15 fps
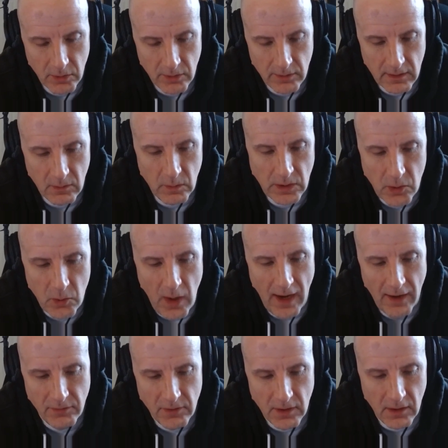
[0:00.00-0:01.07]
thing where you
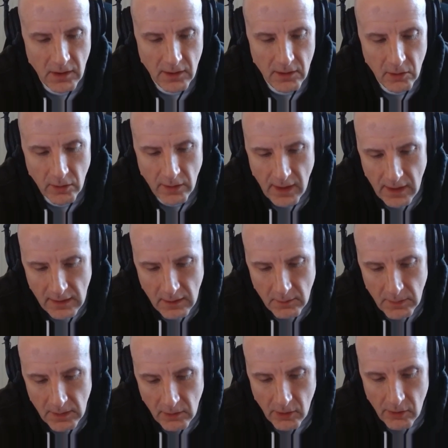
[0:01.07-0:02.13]
have to declare, okay, it can
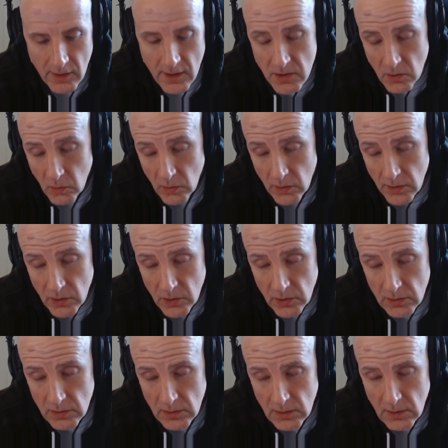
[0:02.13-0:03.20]
be either this or null.